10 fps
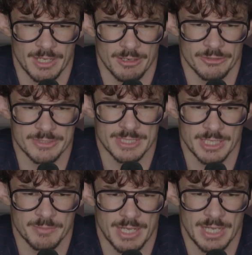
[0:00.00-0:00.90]
all the
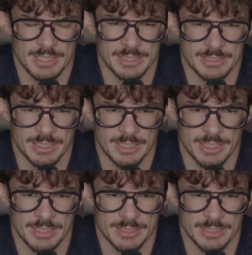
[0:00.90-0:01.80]
same athlete.
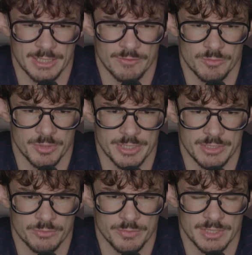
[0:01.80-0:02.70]
I think everybody
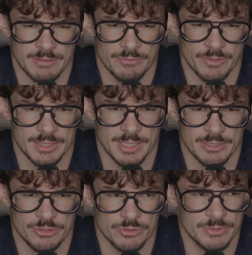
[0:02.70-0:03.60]
could be different
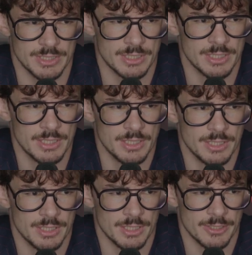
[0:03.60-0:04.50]
and unique.
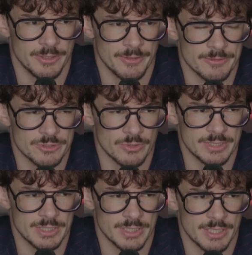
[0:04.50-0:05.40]
So I
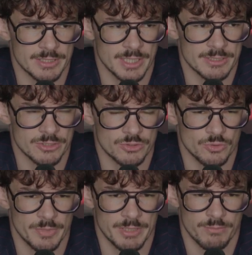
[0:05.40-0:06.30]
think that's the
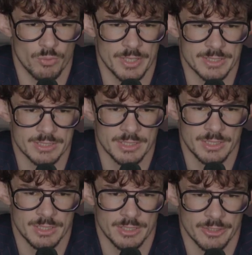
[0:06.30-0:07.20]
two main point:
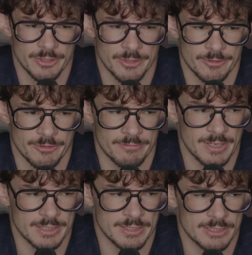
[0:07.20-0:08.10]
the
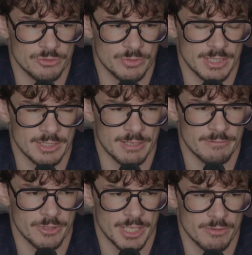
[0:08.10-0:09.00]
fact that you can
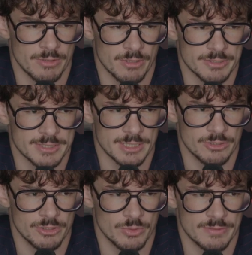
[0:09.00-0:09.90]
have a career
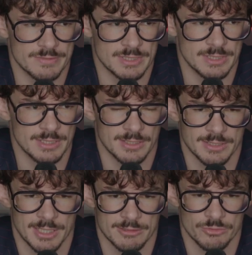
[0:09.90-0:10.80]
outside the UFC,
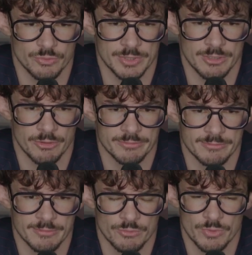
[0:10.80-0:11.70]
and that we don't
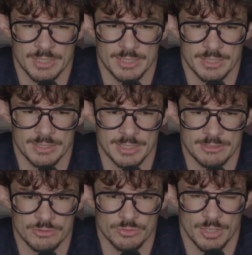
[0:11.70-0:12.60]
really
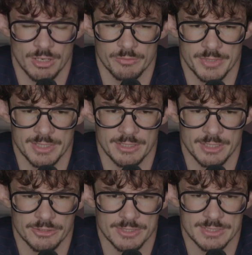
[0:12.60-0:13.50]
need to all be
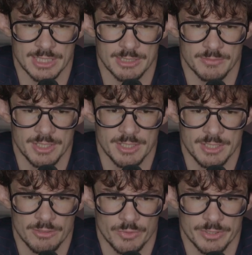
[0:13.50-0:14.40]
the same
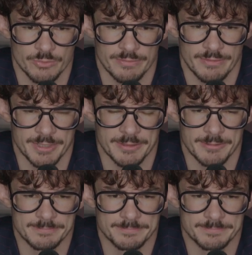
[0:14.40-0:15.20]
when we fight.